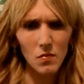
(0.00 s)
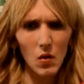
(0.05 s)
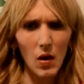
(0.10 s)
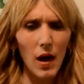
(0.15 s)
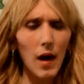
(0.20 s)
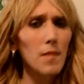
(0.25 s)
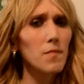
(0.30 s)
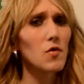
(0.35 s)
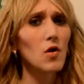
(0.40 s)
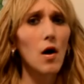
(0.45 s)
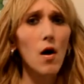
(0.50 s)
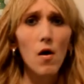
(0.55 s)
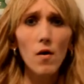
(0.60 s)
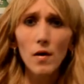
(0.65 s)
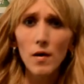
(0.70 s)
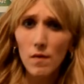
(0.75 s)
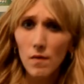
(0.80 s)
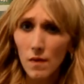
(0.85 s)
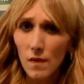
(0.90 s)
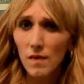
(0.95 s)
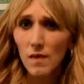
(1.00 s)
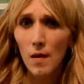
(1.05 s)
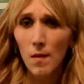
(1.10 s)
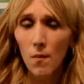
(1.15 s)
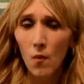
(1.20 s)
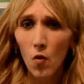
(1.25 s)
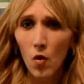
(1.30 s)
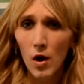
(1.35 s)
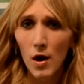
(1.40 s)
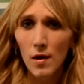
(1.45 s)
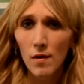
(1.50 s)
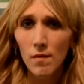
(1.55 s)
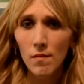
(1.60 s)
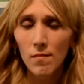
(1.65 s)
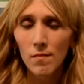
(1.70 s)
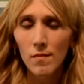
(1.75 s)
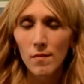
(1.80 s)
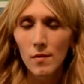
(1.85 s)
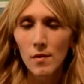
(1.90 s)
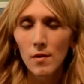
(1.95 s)
I'm talking to someone,
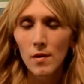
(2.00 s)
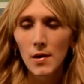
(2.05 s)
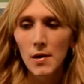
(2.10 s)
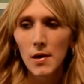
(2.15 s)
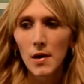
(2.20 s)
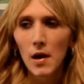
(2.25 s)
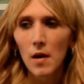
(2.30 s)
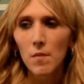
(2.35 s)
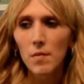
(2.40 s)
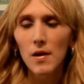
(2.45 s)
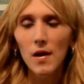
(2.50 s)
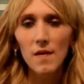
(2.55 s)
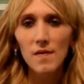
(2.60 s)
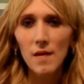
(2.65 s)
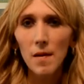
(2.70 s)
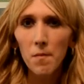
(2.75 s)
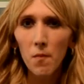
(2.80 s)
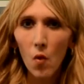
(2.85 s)
but as I'm